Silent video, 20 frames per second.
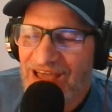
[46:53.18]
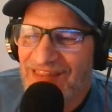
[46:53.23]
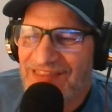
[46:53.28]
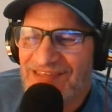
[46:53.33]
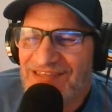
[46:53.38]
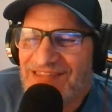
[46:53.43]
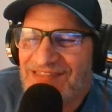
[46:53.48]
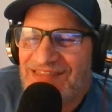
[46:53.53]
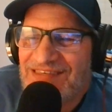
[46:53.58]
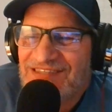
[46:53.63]

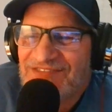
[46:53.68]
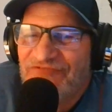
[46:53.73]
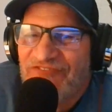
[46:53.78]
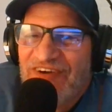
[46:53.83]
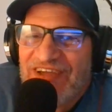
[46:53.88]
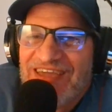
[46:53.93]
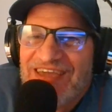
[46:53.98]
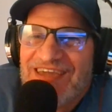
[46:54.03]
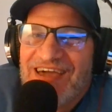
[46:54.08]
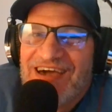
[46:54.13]
never. This
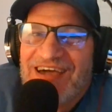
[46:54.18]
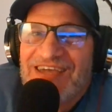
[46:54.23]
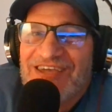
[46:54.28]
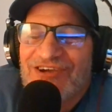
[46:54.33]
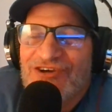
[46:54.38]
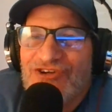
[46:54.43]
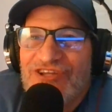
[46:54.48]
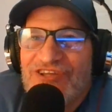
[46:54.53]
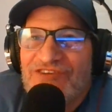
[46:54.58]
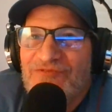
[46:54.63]
fucking guy
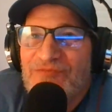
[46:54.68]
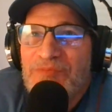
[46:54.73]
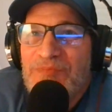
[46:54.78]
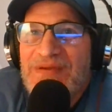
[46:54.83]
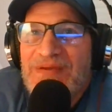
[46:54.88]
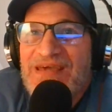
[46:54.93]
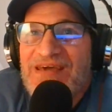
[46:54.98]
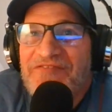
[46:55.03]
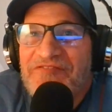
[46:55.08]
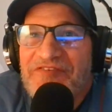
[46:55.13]
couldn't even
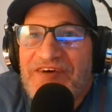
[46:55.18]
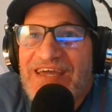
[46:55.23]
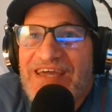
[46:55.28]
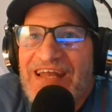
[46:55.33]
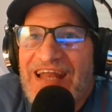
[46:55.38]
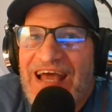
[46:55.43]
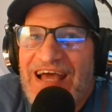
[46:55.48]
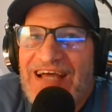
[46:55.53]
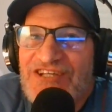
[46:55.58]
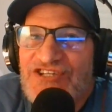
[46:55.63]
be a
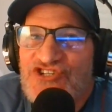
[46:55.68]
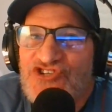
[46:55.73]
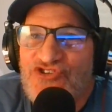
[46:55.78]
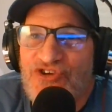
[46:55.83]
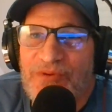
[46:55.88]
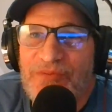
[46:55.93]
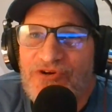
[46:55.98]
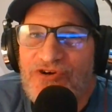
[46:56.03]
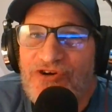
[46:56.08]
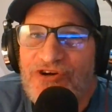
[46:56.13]
fucking hedge
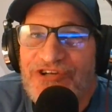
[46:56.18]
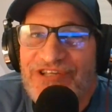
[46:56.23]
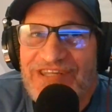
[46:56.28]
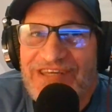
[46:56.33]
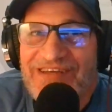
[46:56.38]
trimmer or